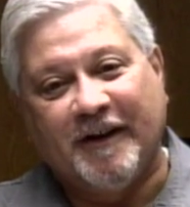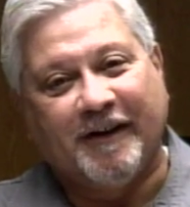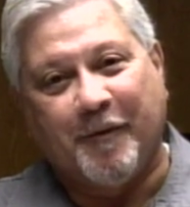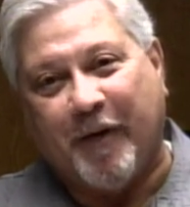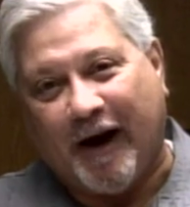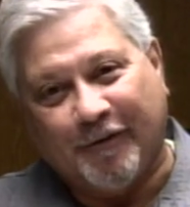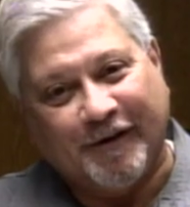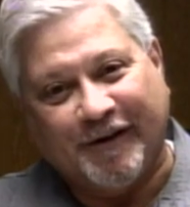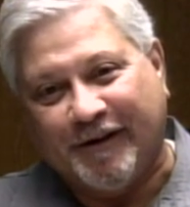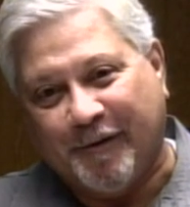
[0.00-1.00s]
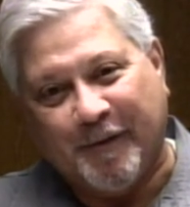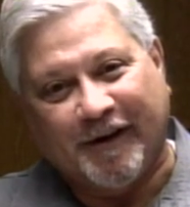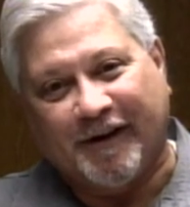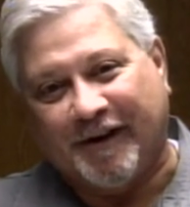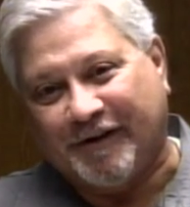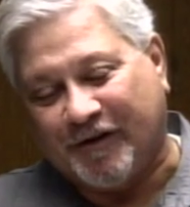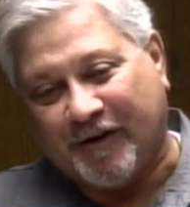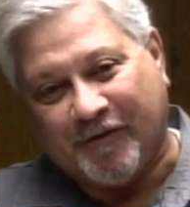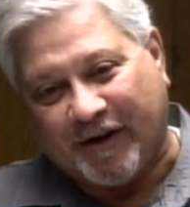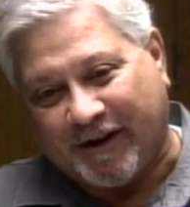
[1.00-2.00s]
They pounded it in the middle.
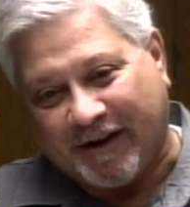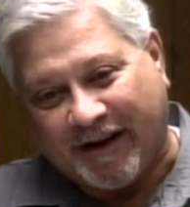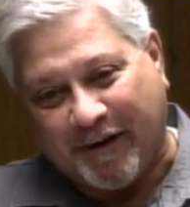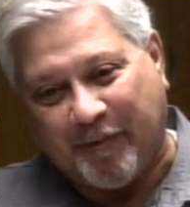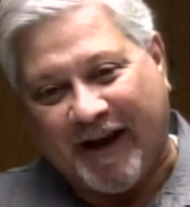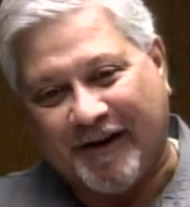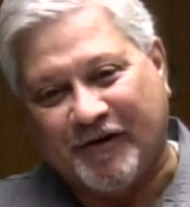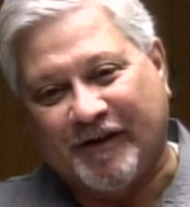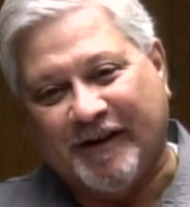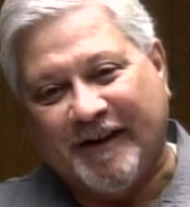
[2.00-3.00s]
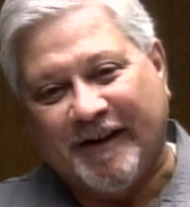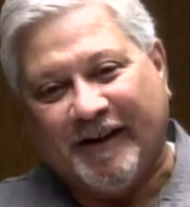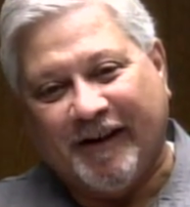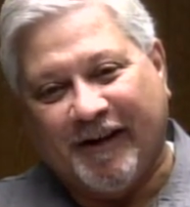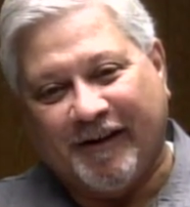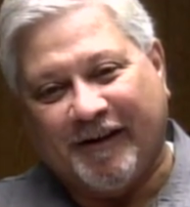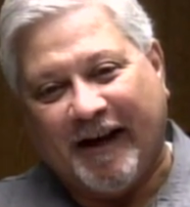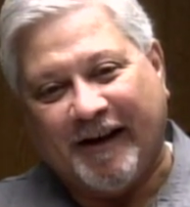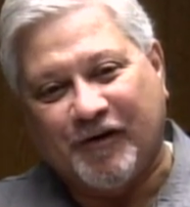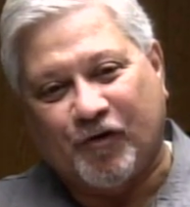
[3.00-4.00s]
If they could get past the
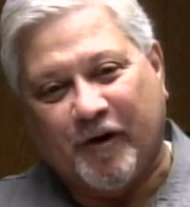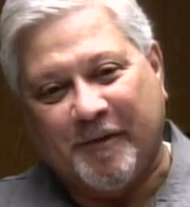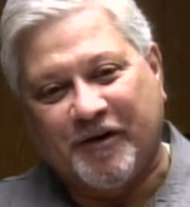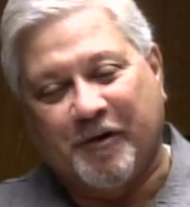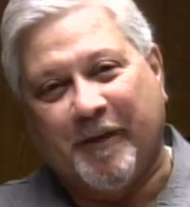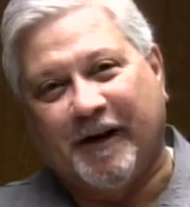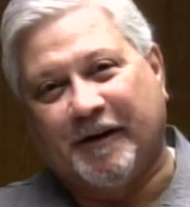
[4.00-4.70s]
line of scrimmage and make